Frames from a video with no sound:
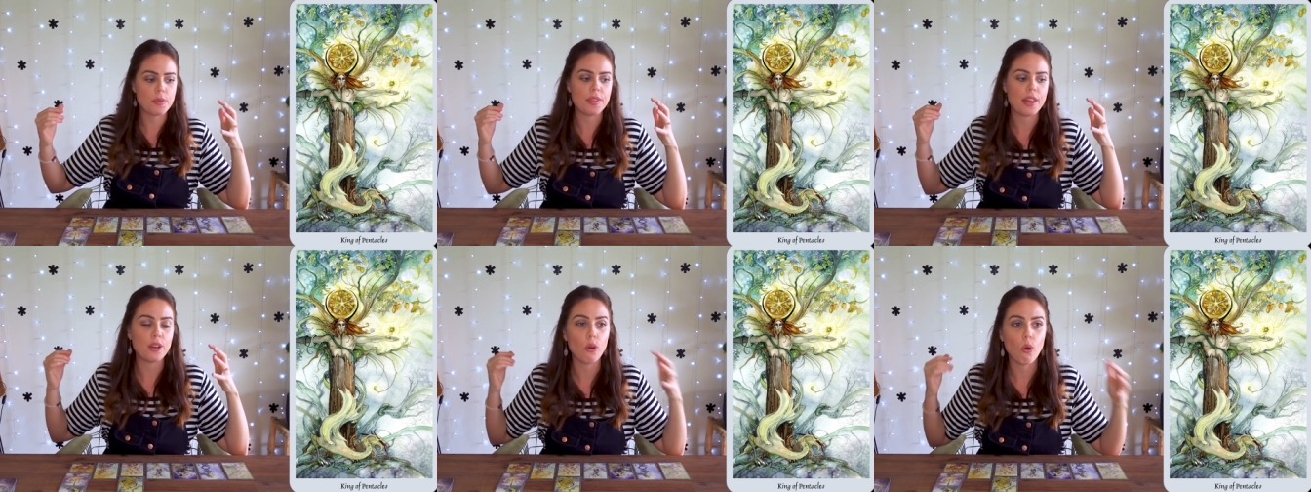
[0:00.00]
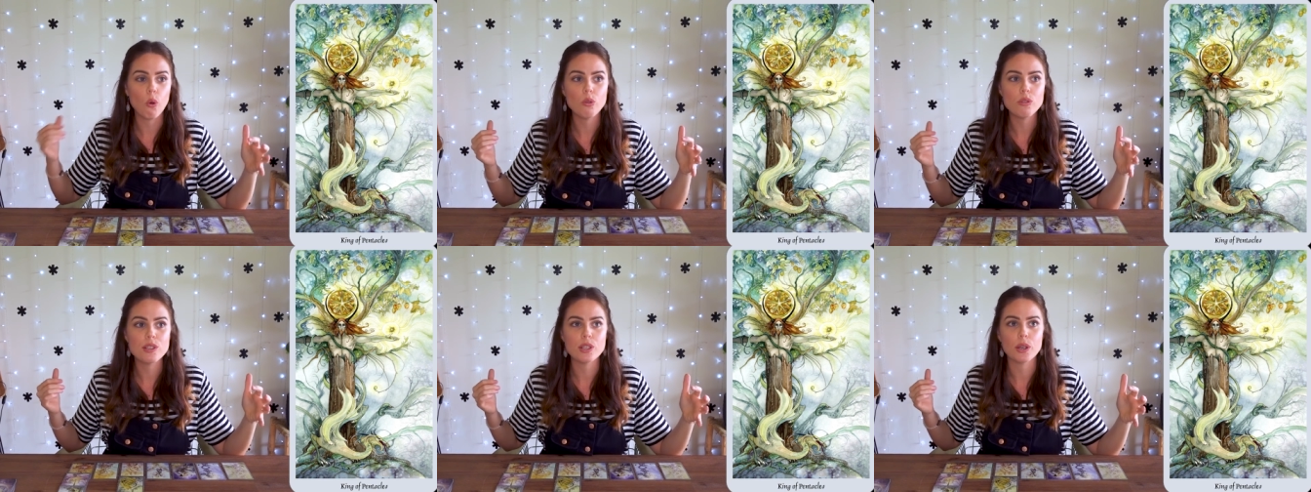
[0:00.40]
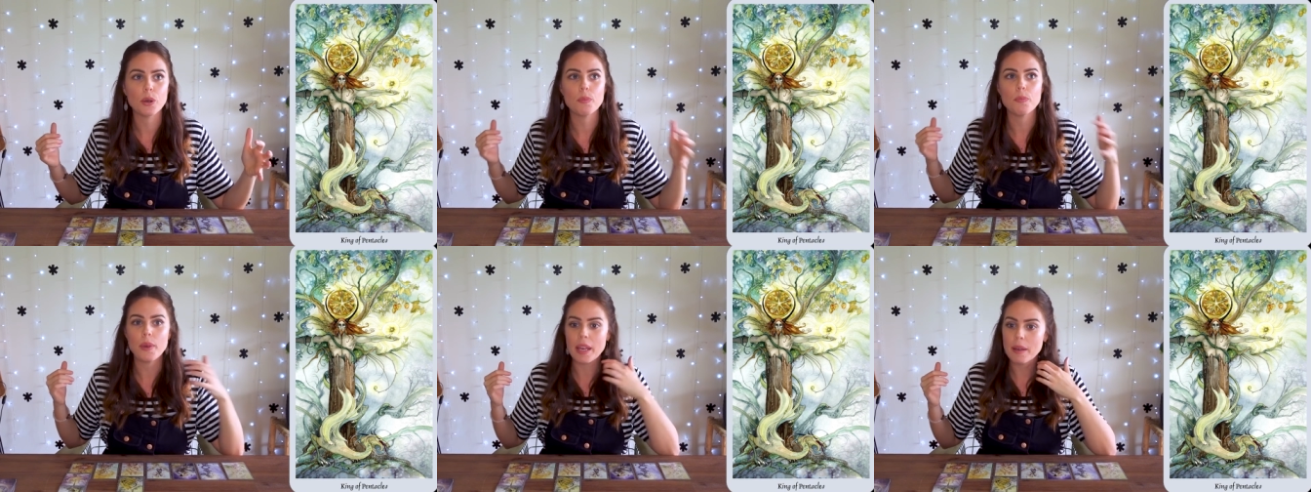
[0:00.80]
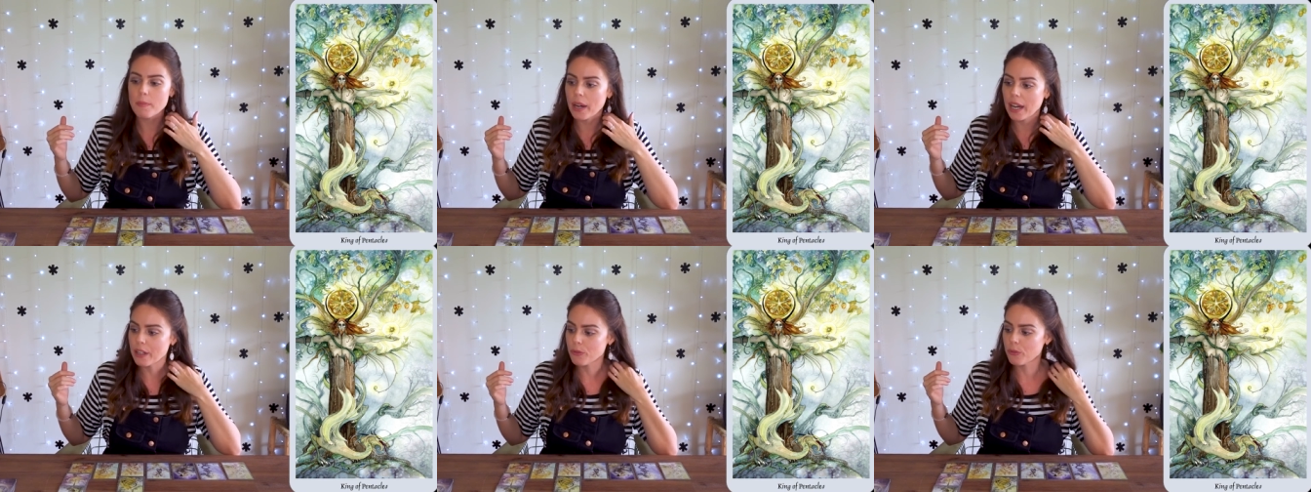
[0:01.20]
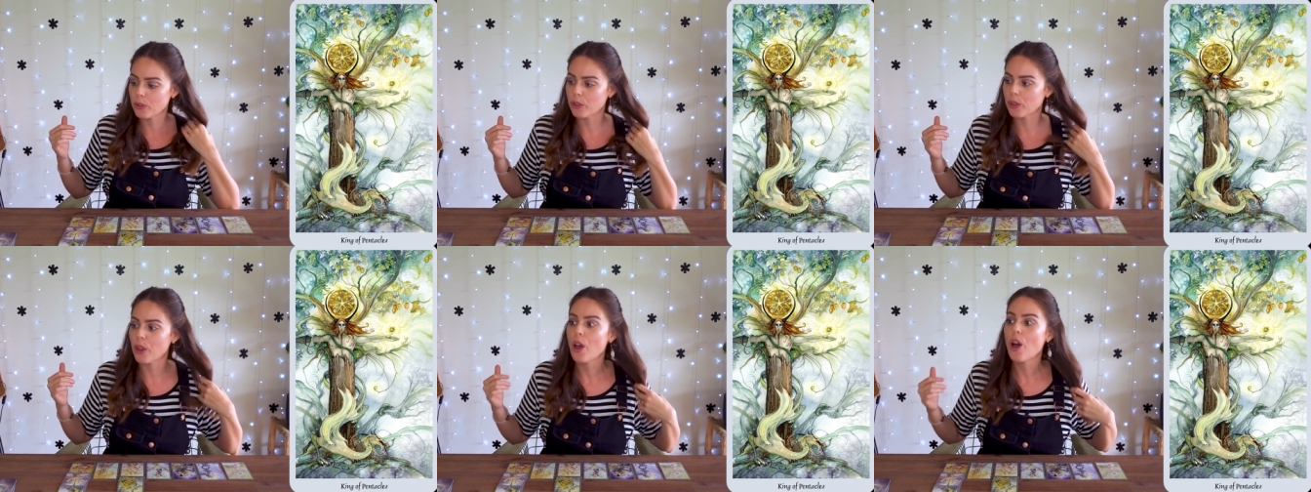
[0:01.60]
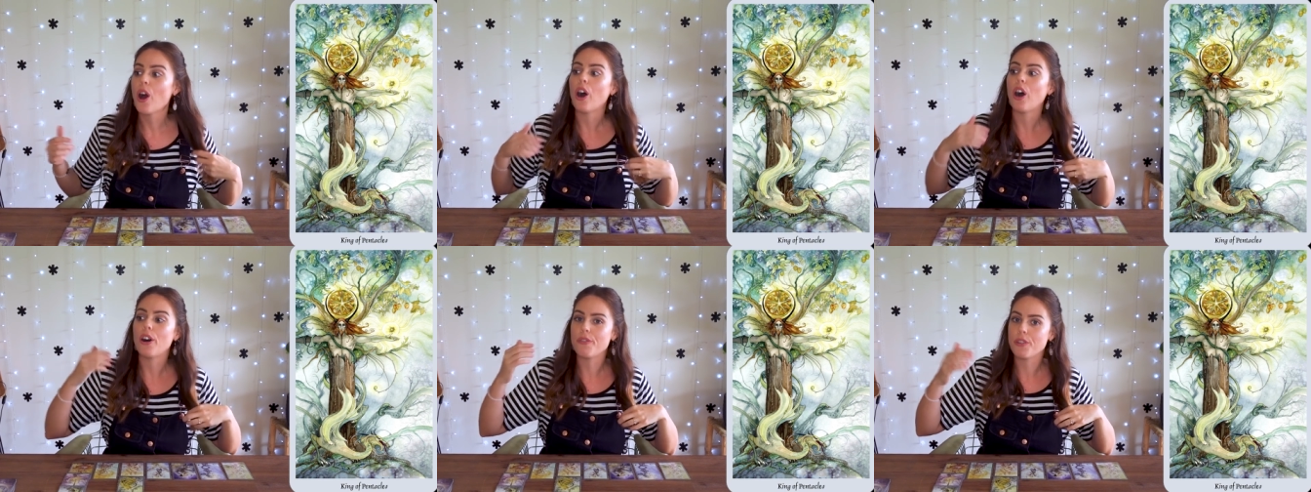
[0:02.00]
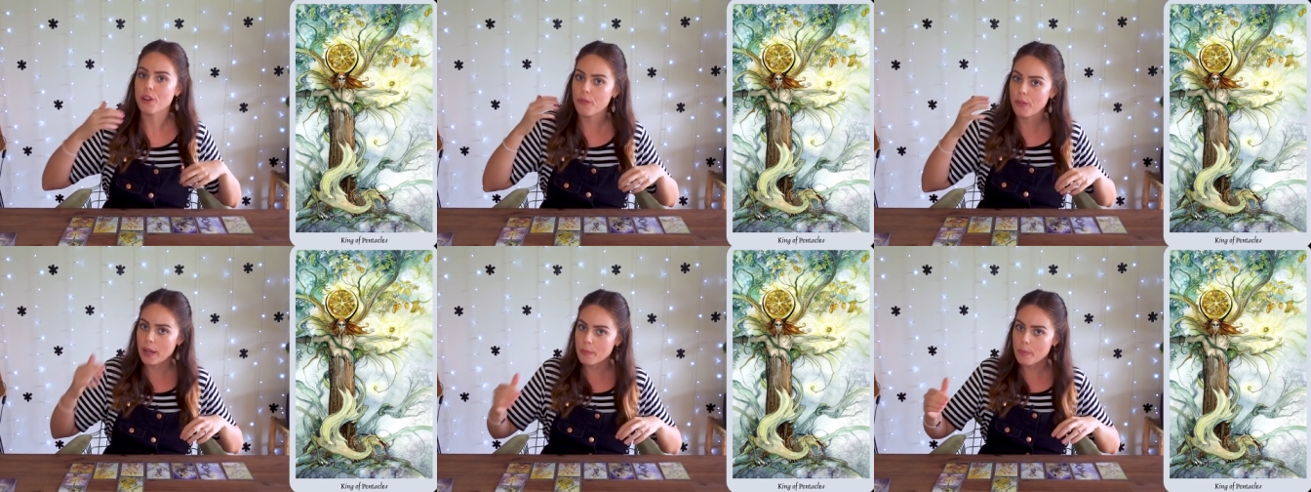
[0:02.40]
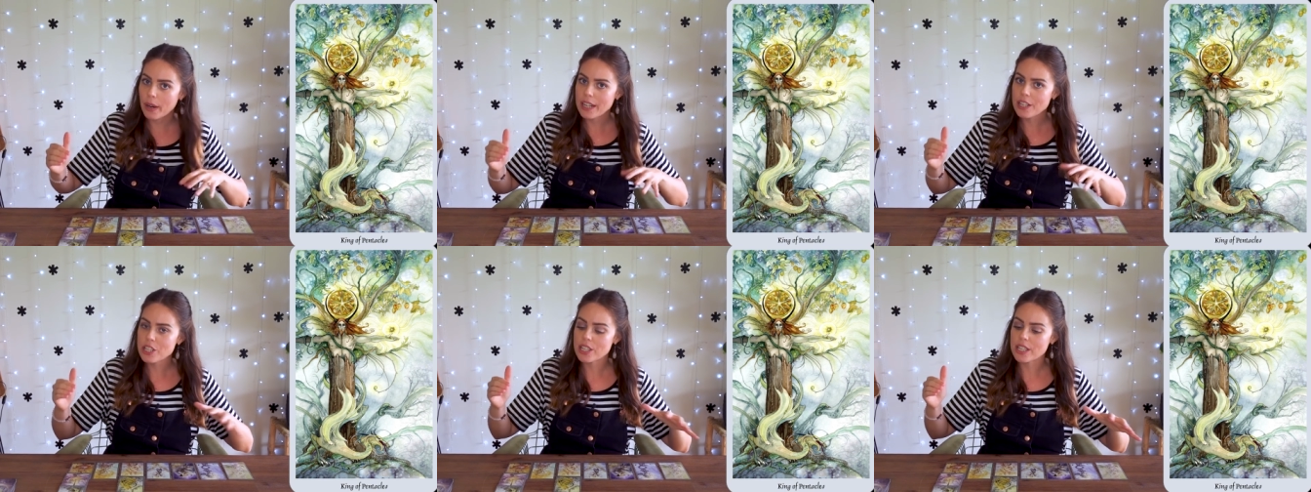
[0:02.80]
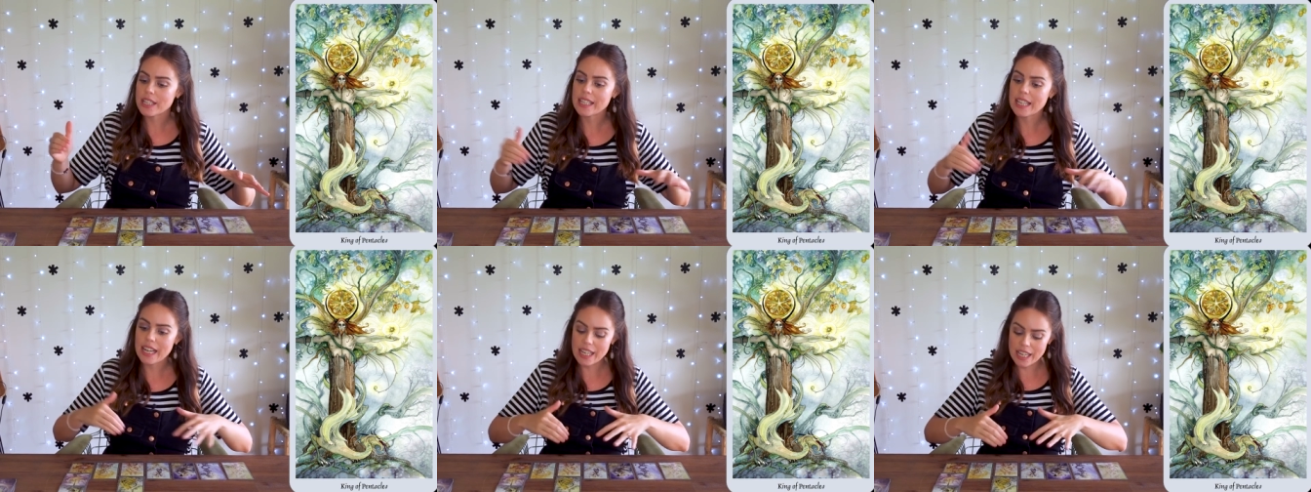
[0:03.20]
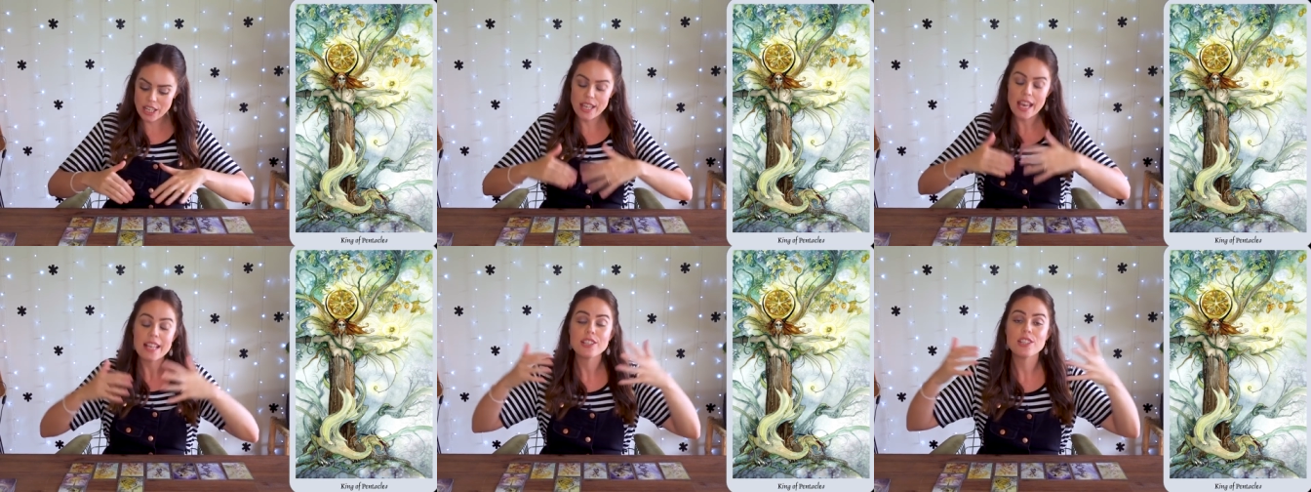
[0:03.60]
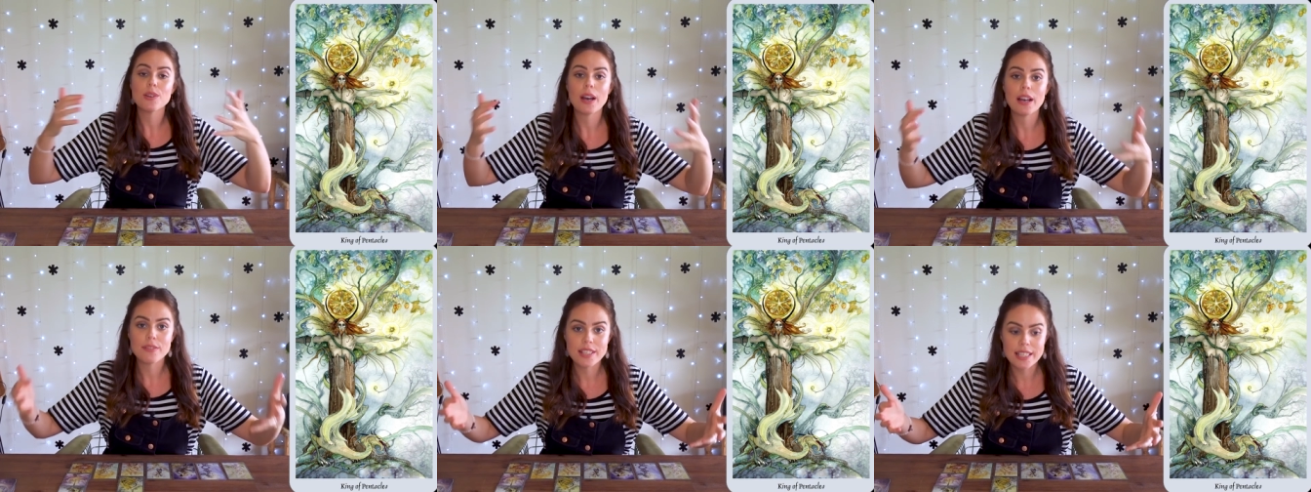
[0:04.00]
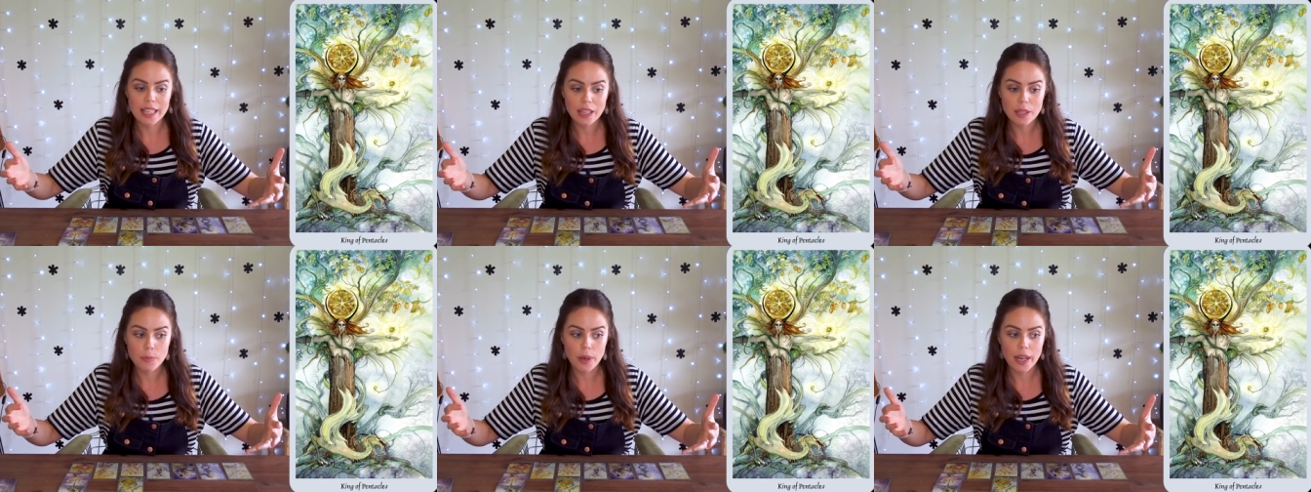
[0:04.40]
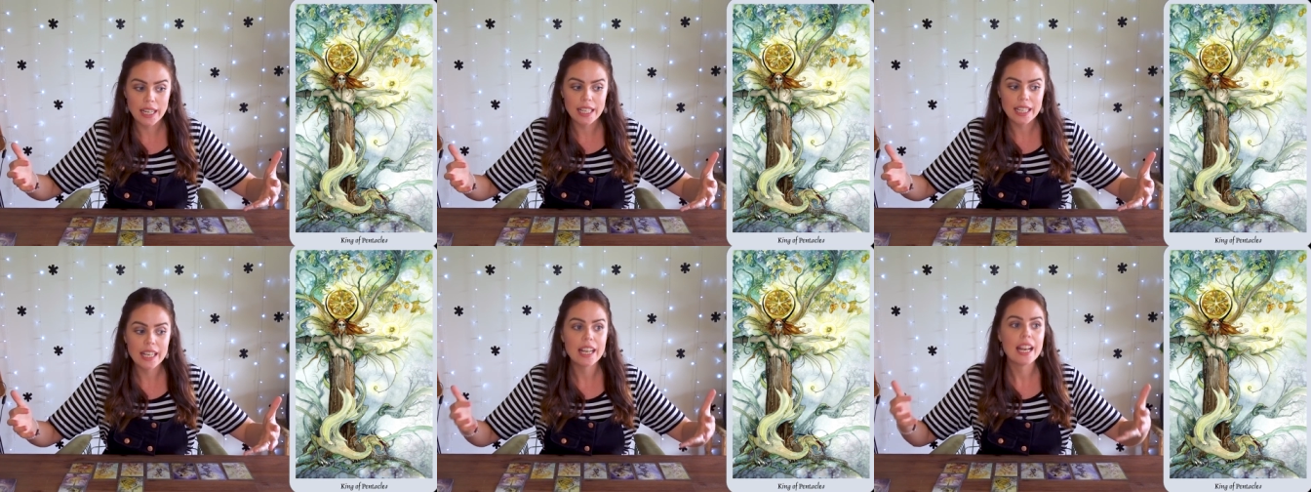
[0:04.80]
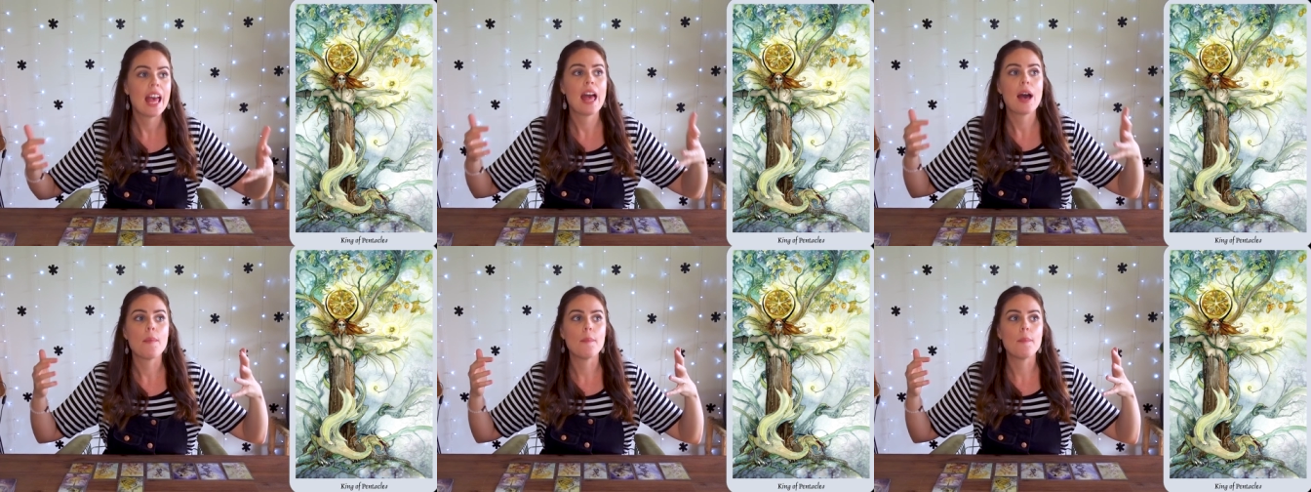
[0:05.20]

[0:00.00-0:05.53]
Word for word: but then also being mindful of your vibration that yes, you have celebrated it,